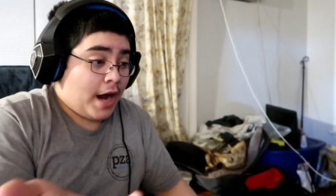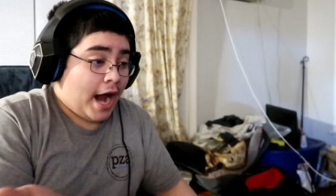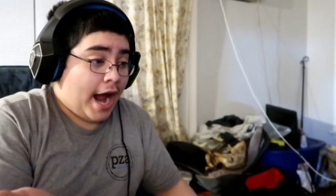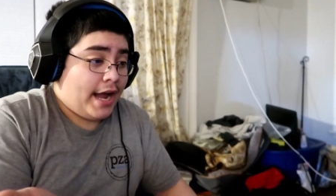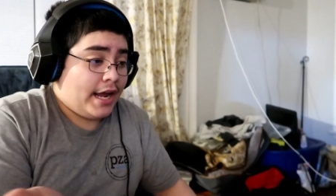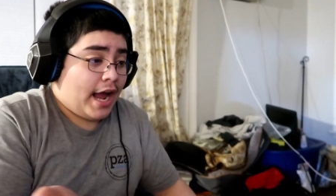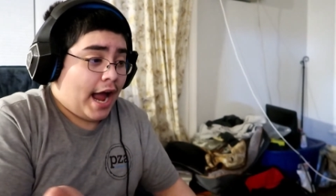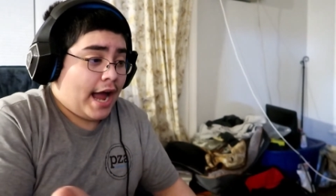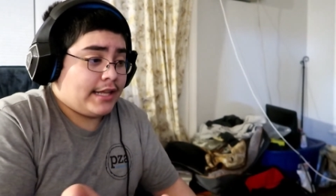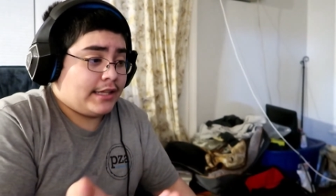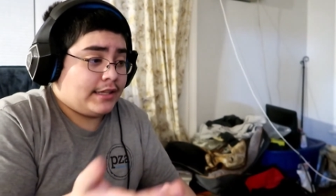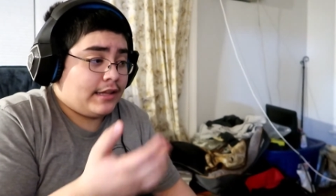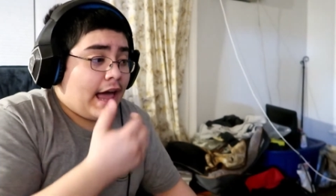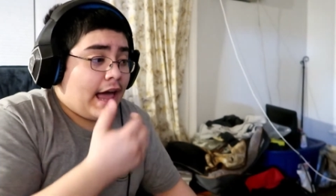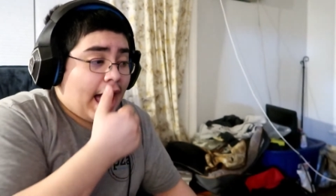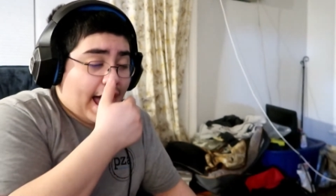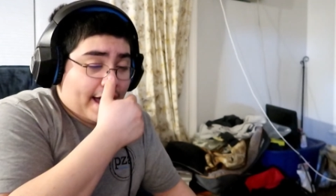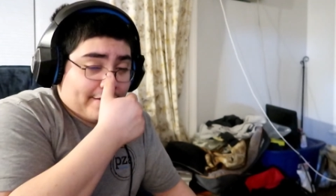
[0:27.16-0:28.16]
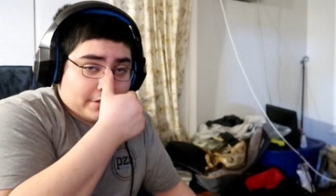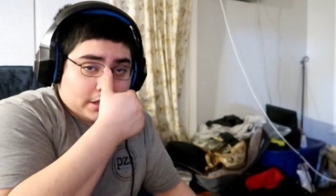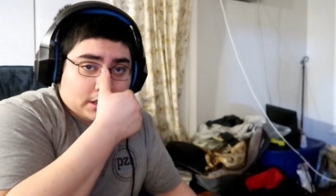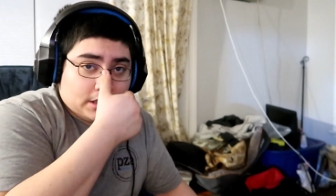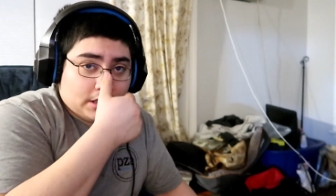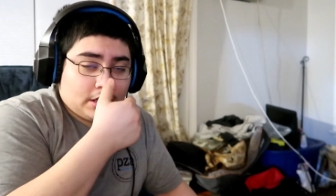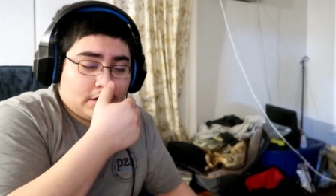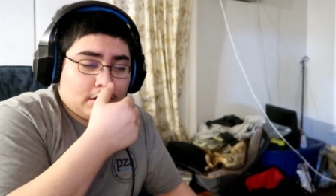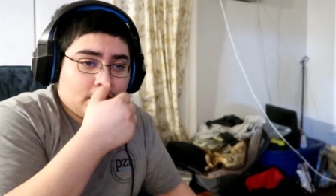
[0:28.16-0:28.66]
I I have
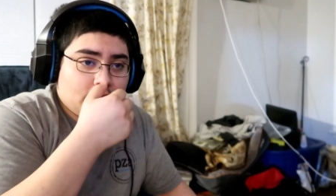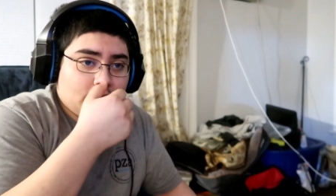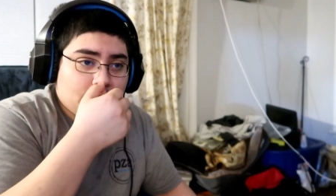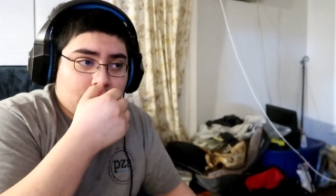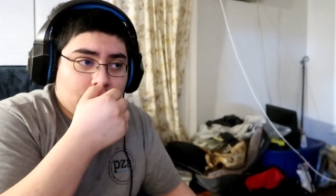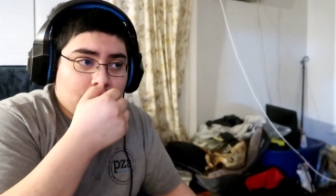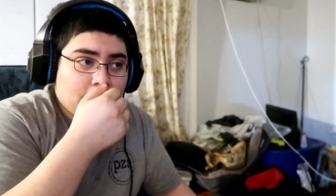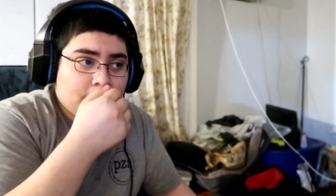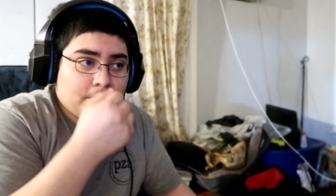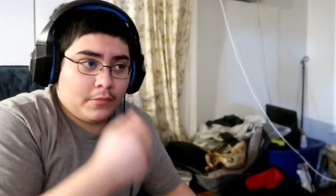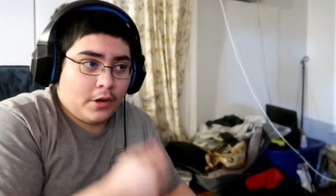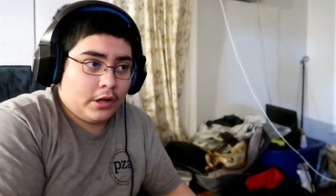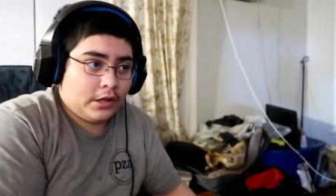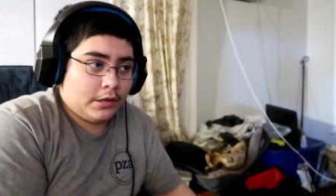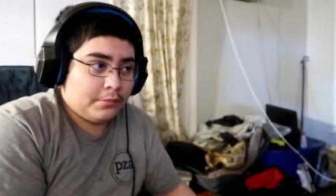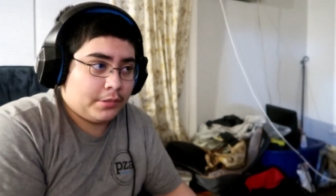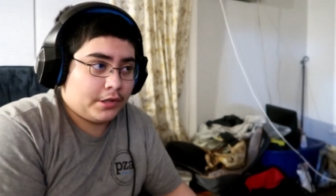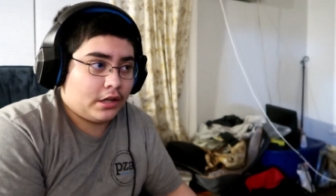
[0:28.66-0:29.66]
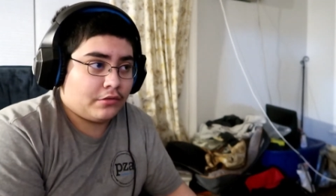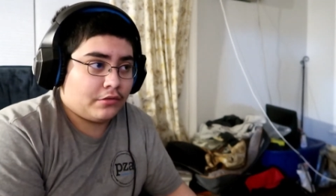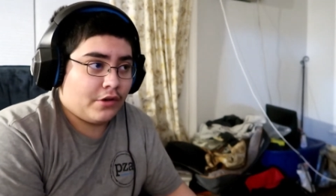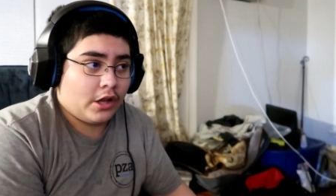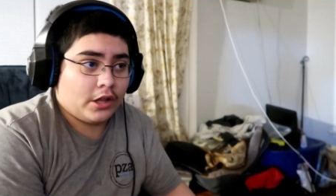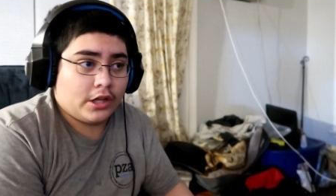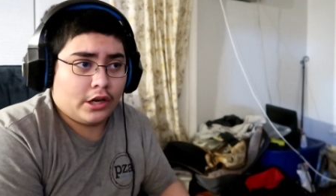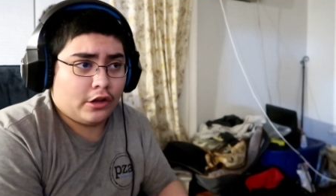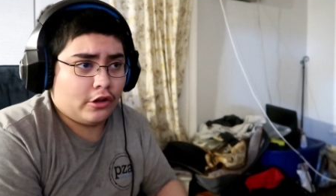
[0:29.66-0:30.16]
seen Olympus has
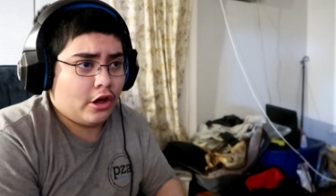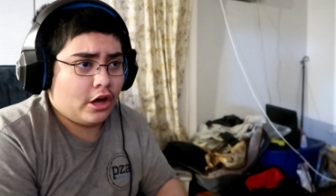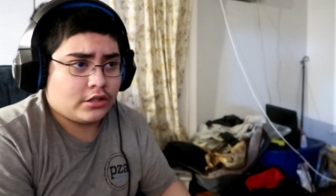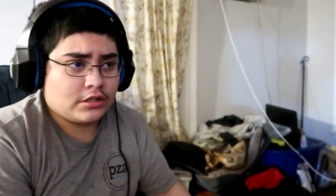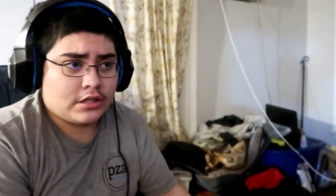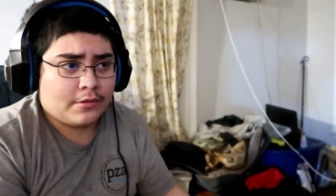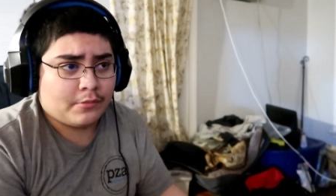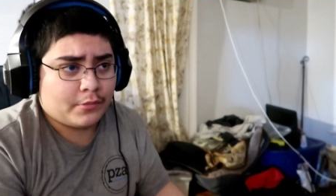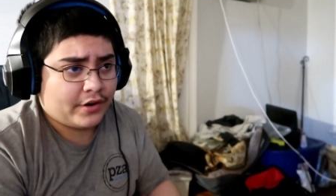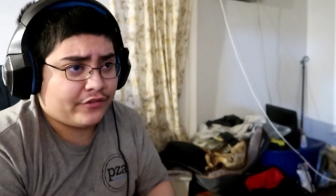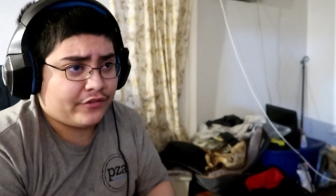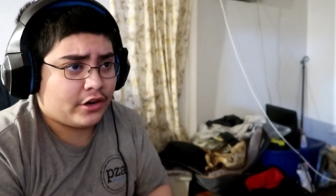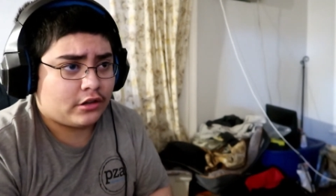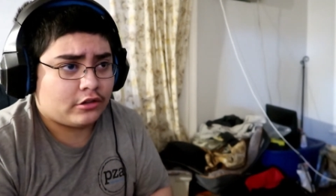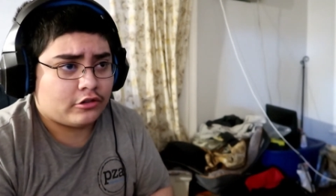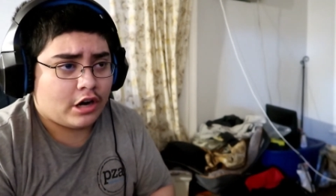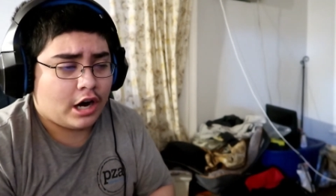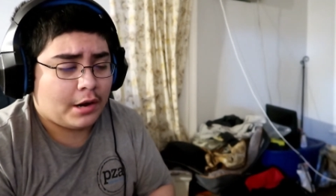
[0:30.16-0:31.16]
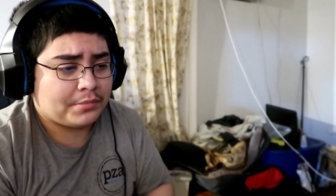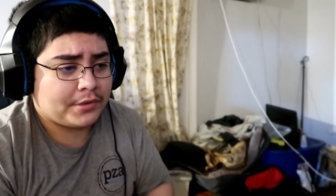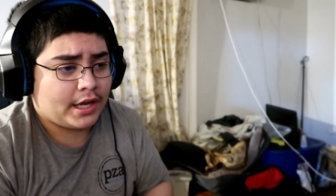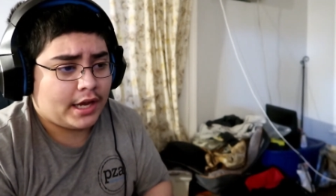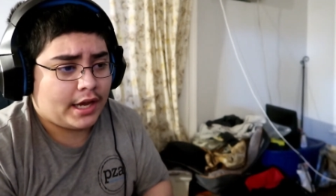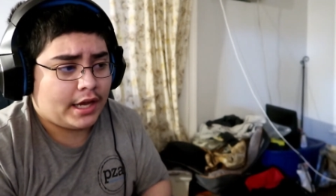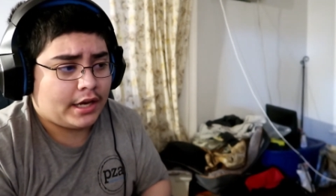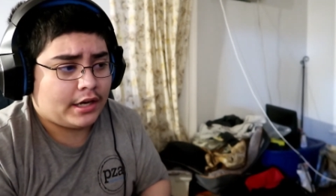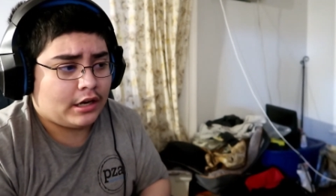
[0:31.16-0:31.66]
fallen a long time when it first dropped,
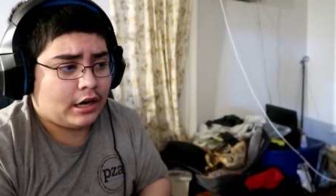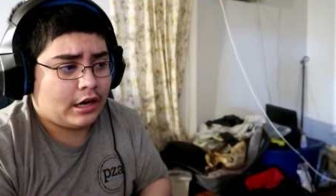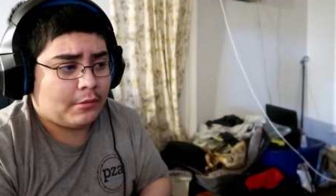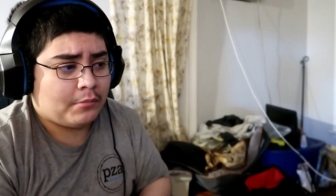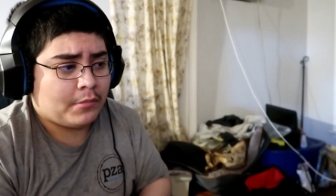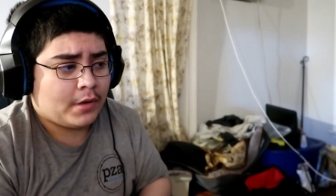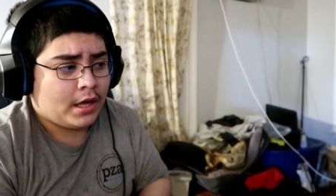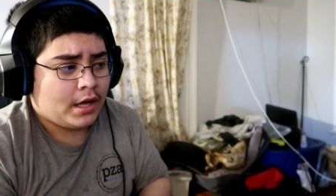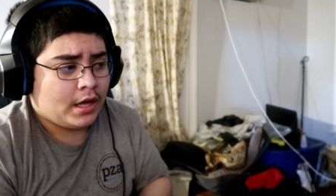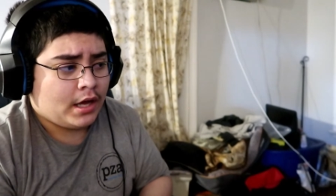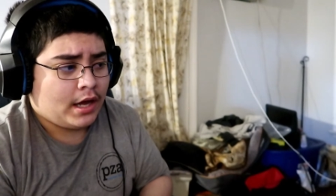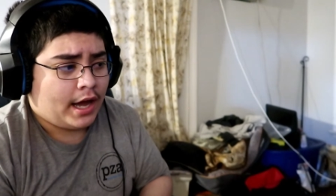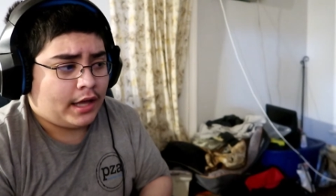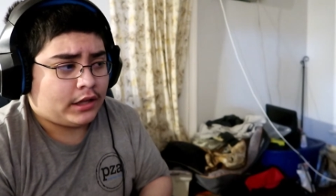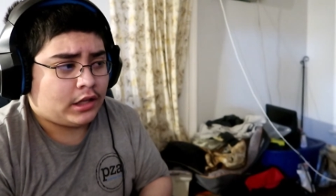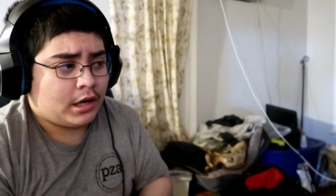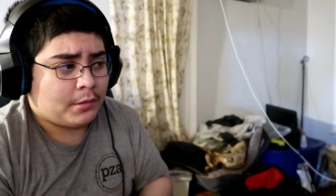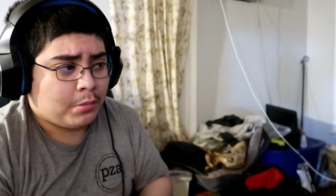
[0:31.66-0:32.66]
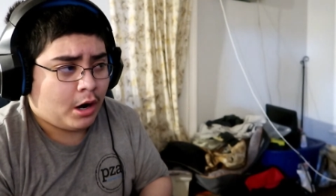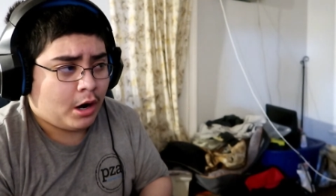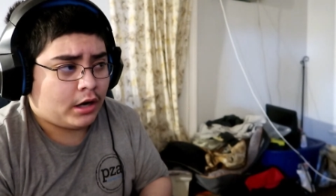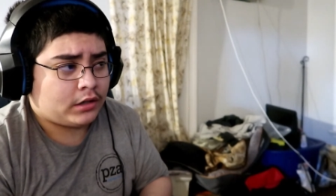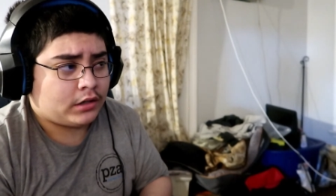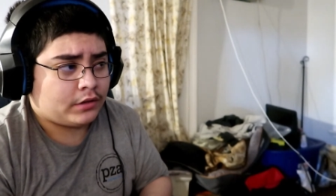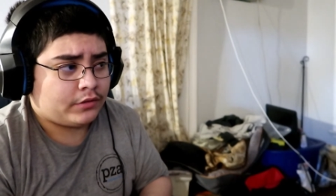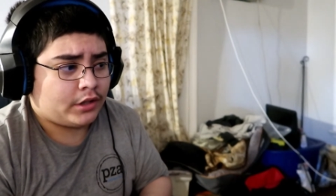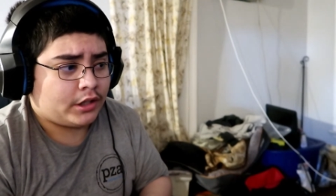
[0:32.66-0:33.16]
and um, I saw
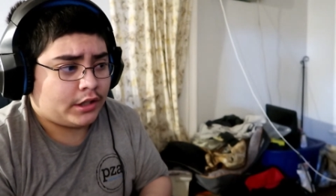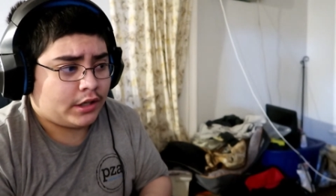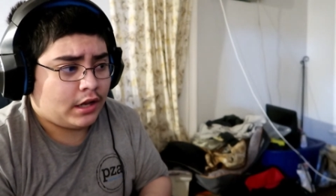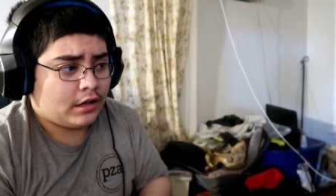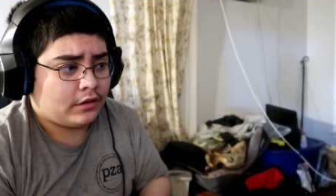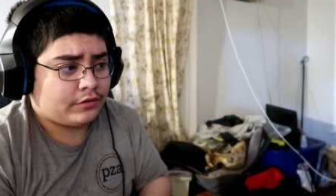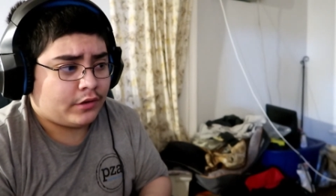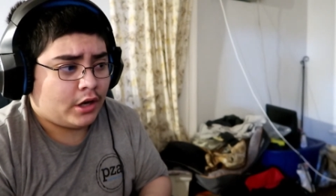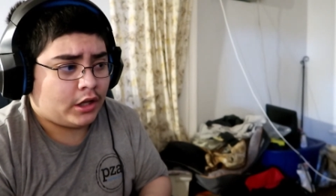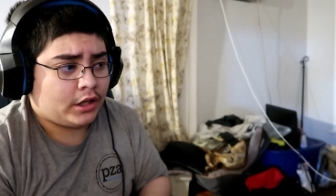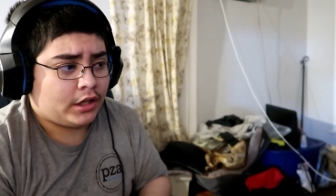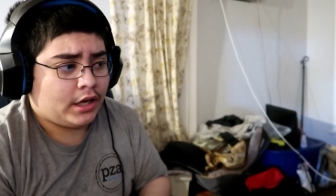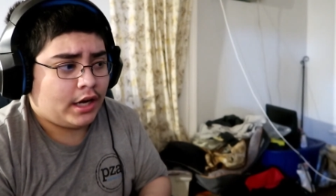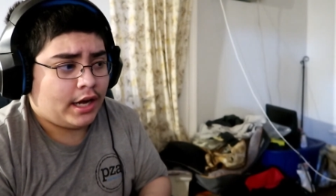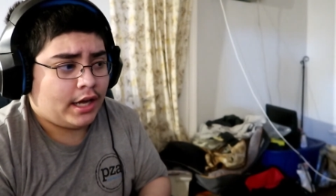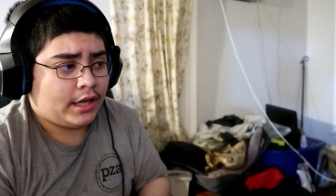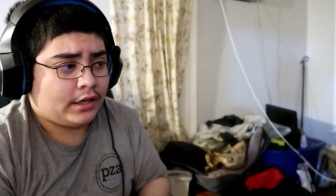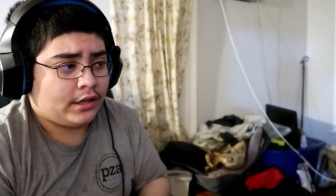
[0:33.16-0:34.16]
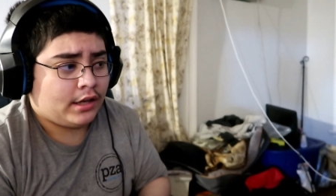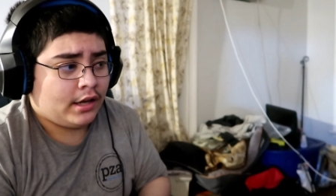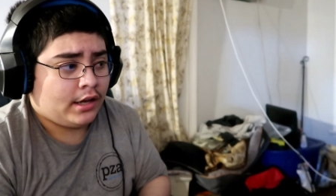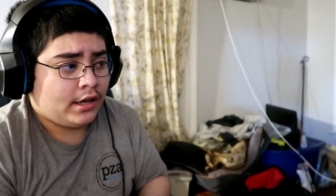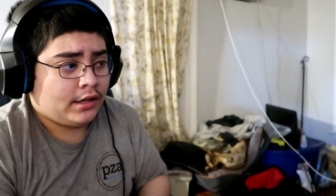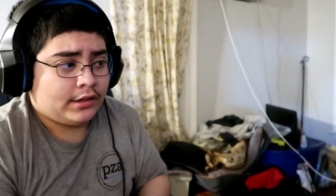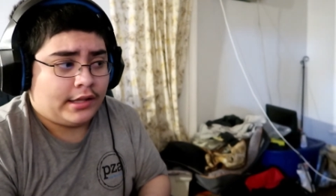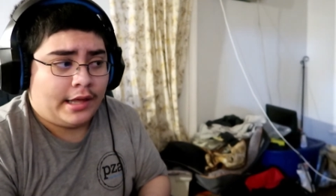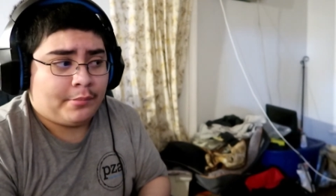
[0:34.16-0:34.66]
parts of London has fallen, and
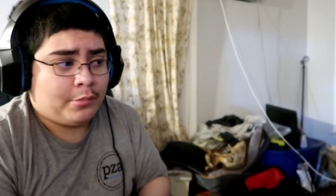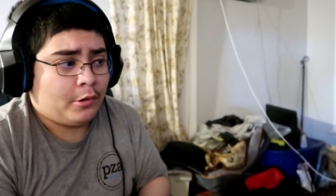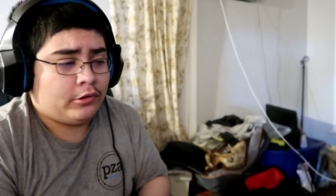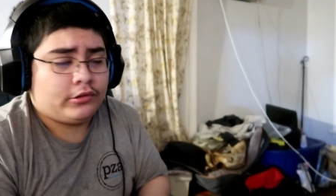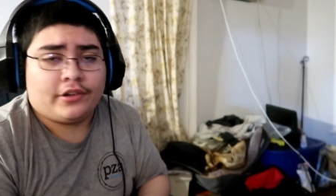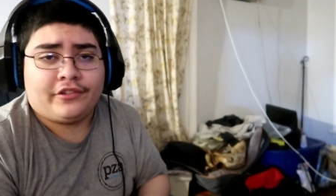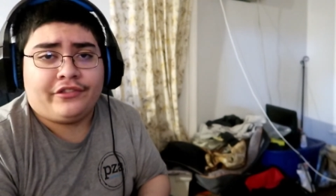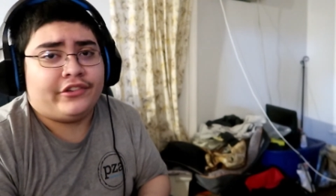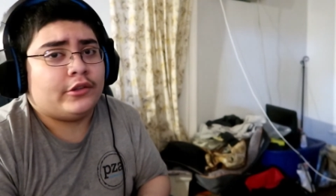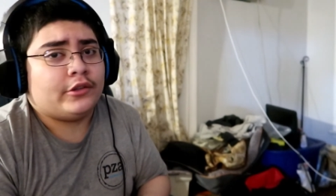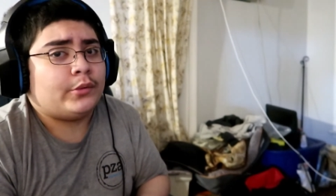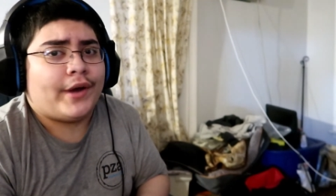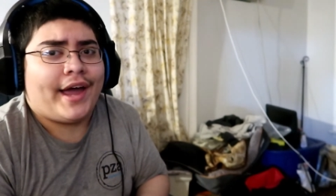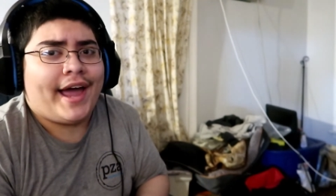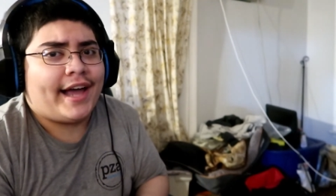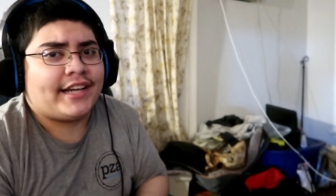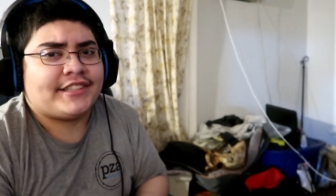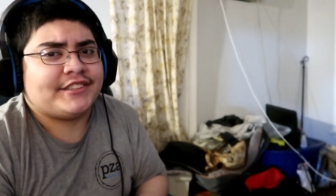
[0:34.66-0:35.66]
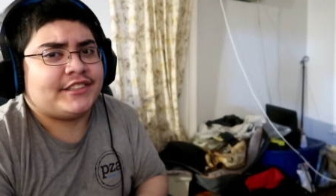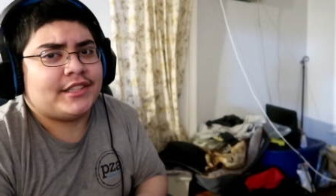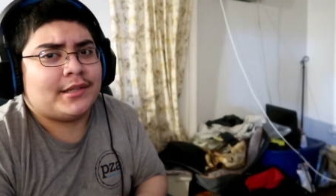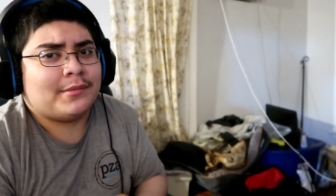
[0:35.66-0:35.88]
they both are filled with action.